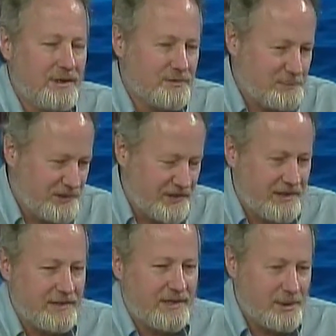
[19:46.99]

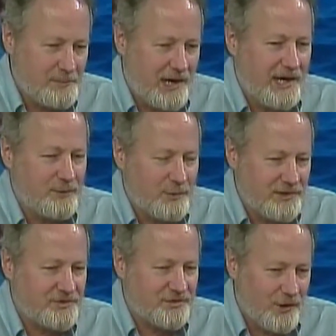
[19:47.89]
particularly combined
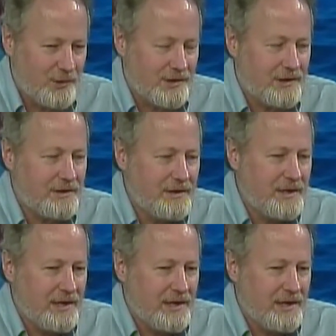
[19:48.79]
with solar